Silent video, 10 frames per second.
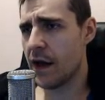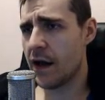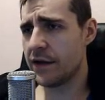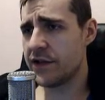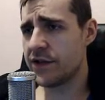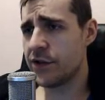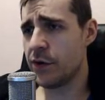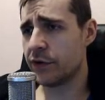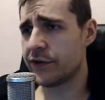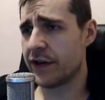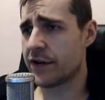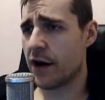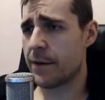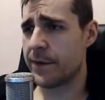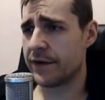This new hotel
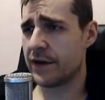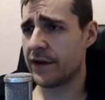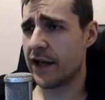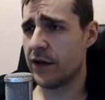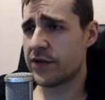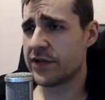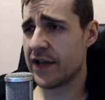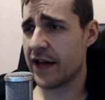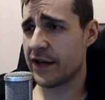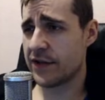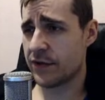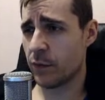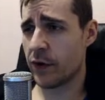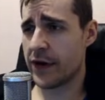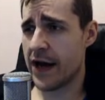carpet that looks like it's
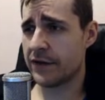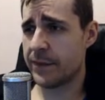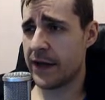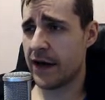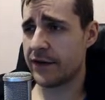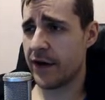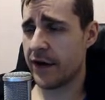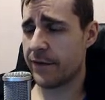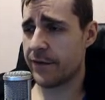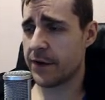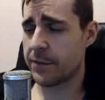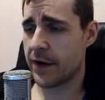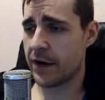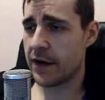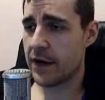worn out beyond the
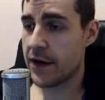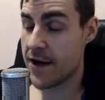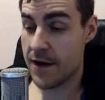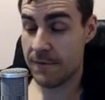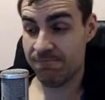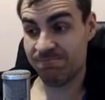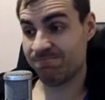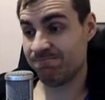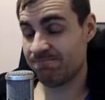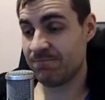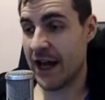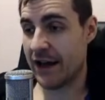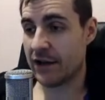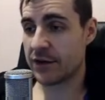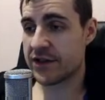threadbare. Yeah,
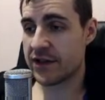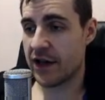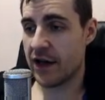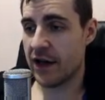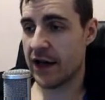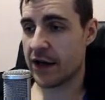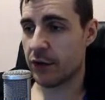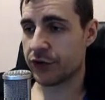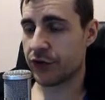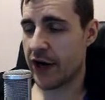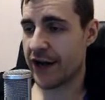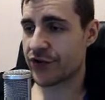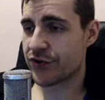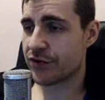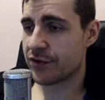it looks like old
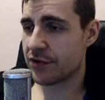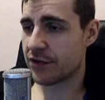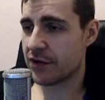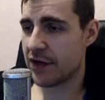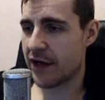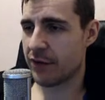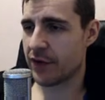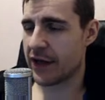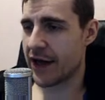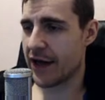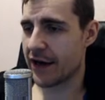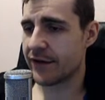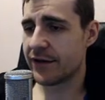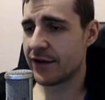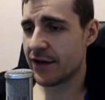trash. I don't really get
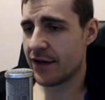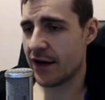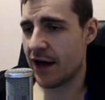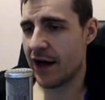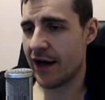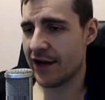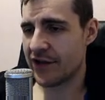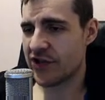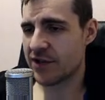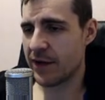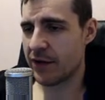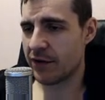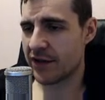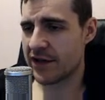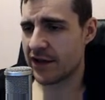it. It's just me, or
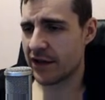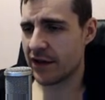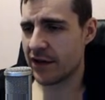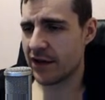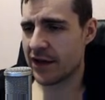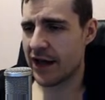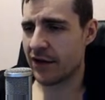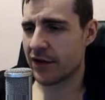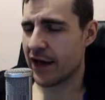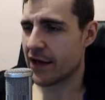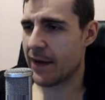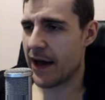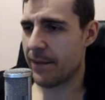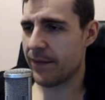does it kind of look like a map?